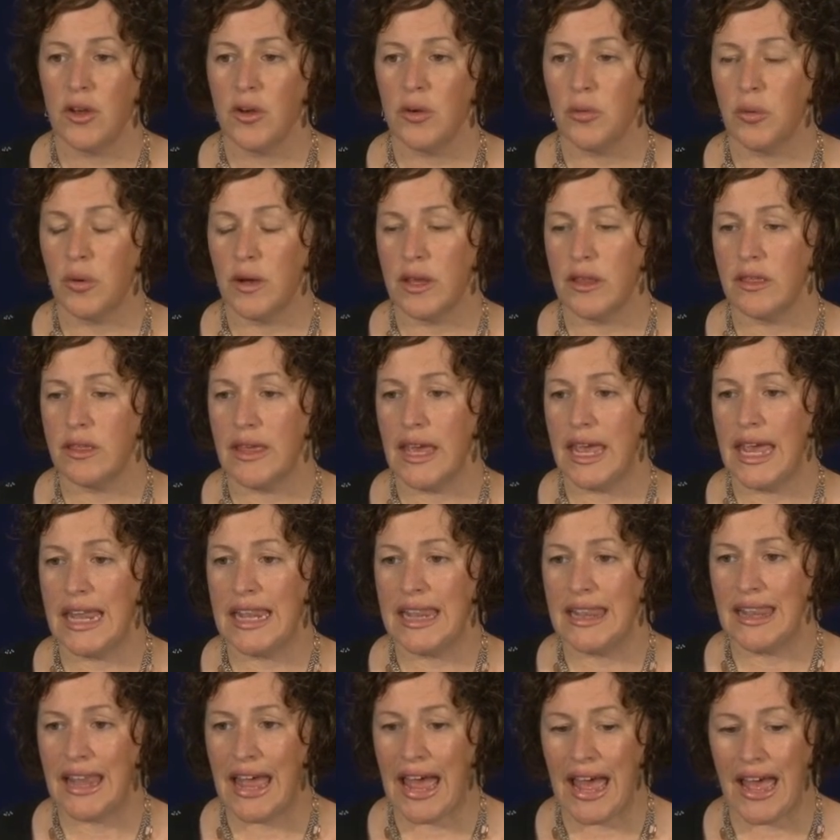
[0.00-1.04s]
with a
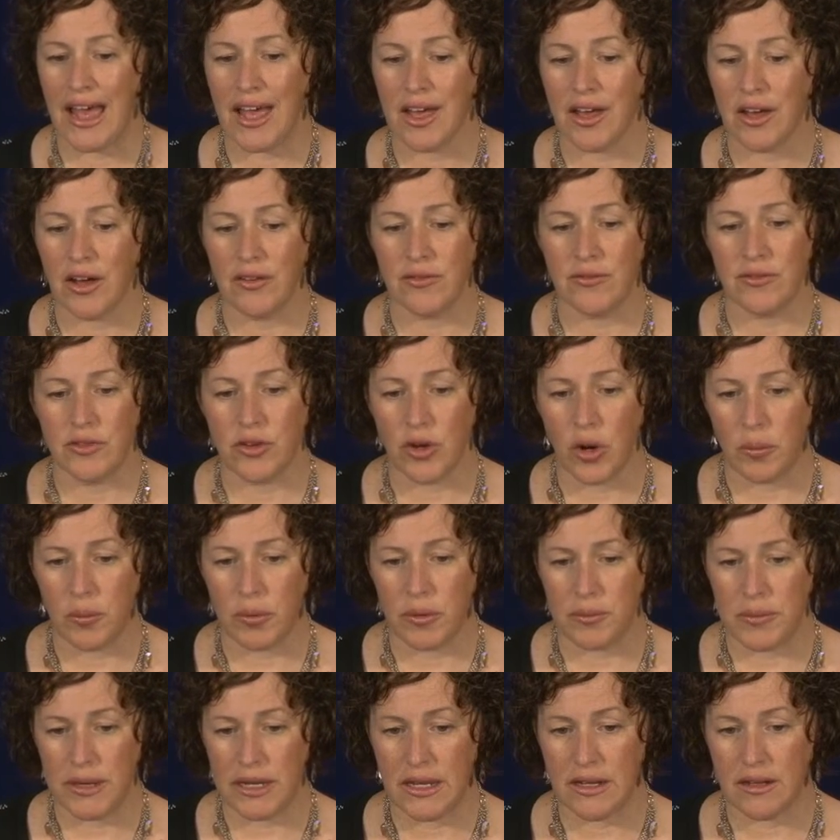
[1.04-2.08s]
lack of
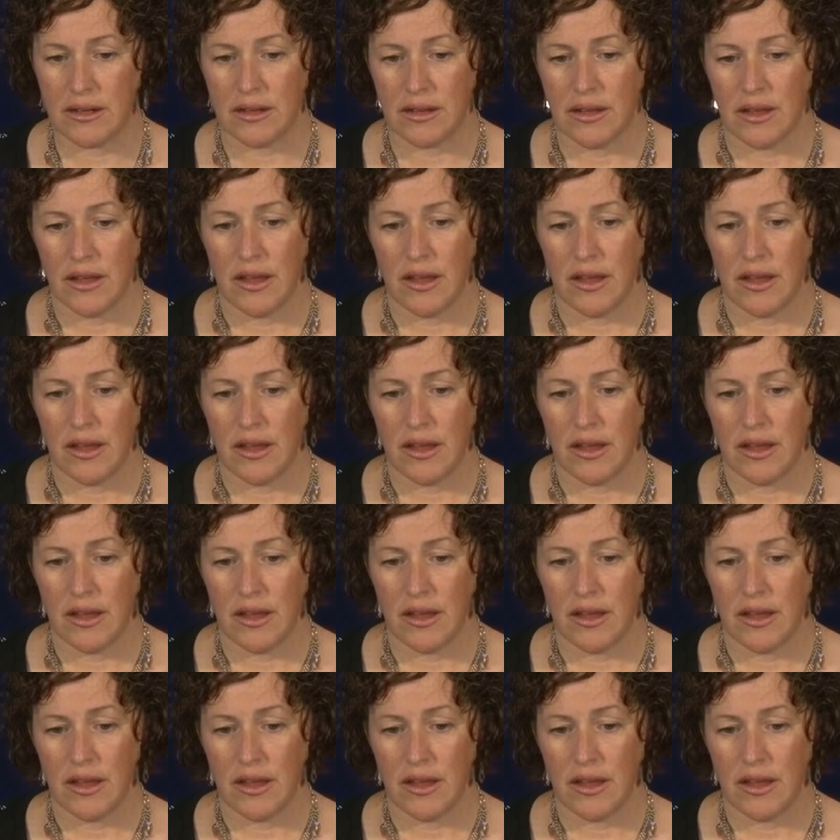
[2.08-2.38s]
dopamine.